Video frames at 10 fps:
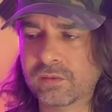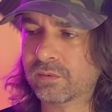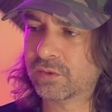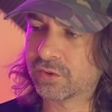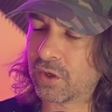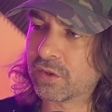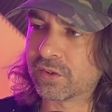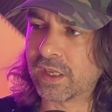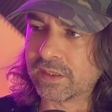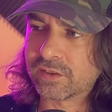certain
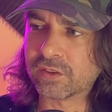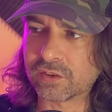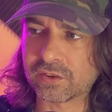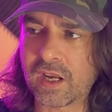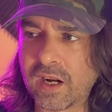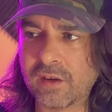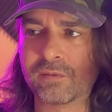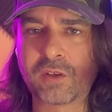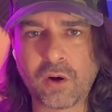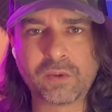things that just kind of
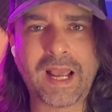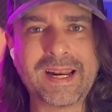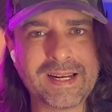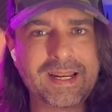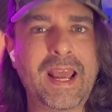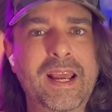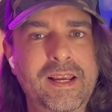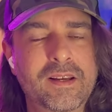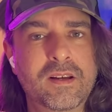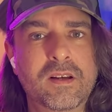go day to day
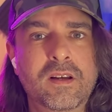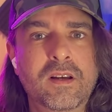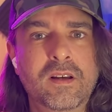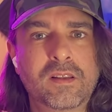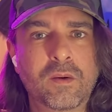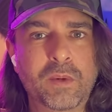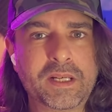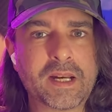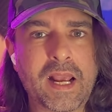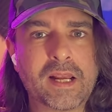that we
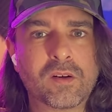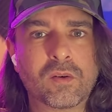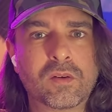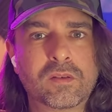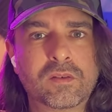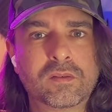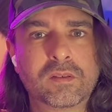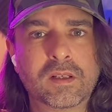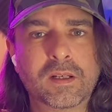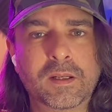can handle.
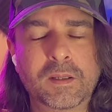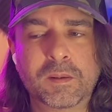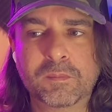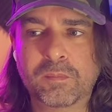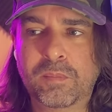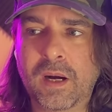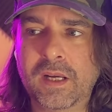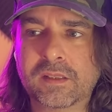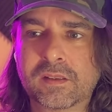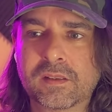
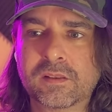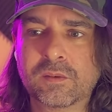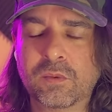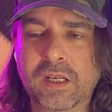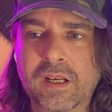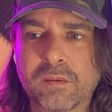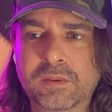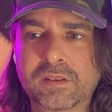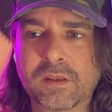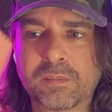But when it comes
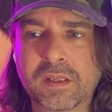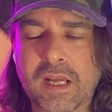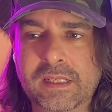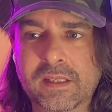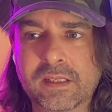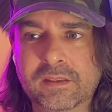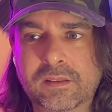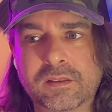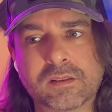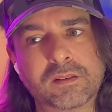to something like
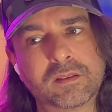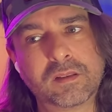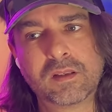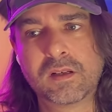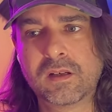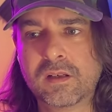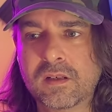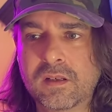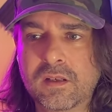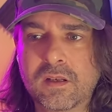this,
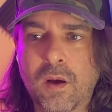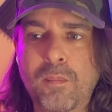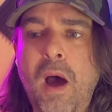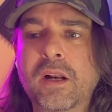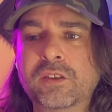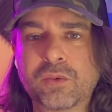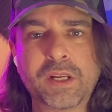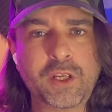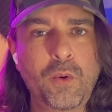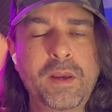
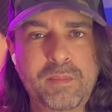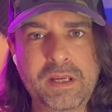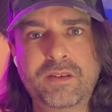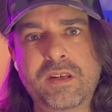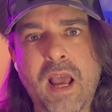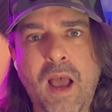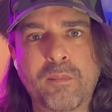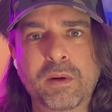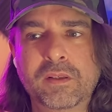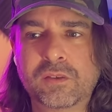monitoring UAPs, yeah,
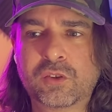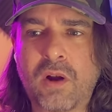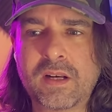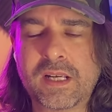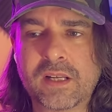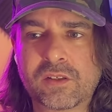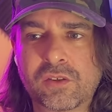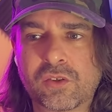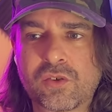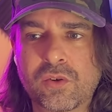but trying to get to the
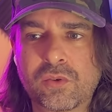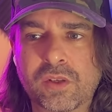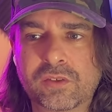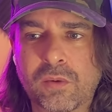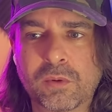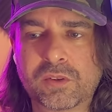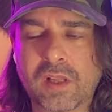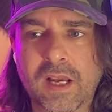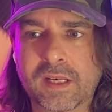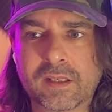truth, it's almost
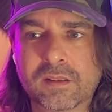like